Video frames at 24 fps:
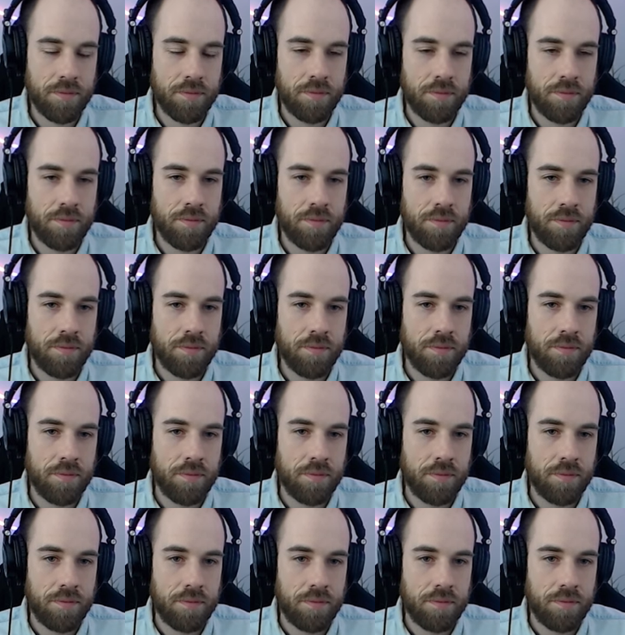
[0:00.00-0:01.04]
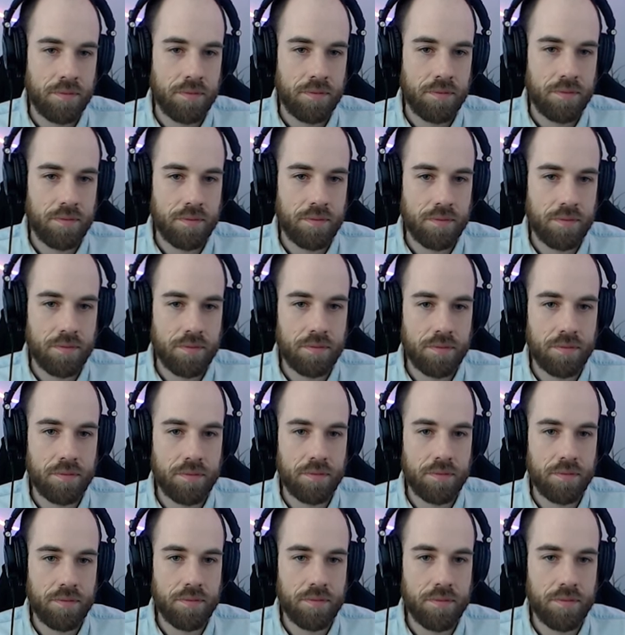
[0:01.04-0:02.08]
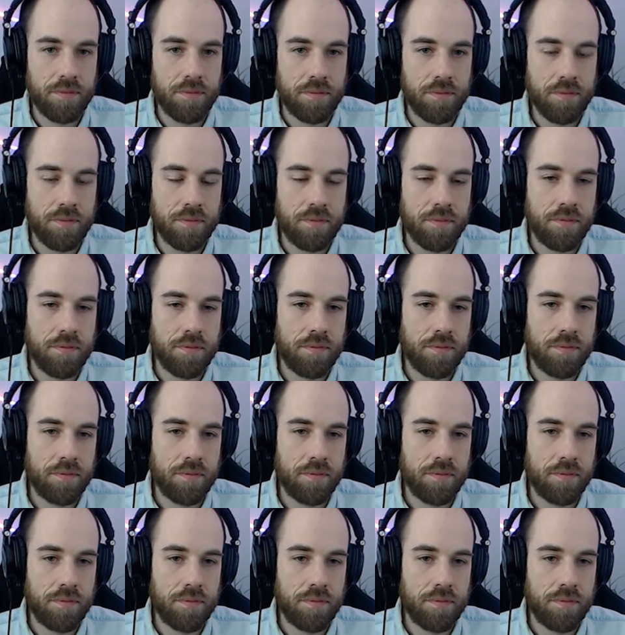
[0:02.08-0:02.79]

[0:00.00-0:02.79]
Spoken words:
The person shown says nothing.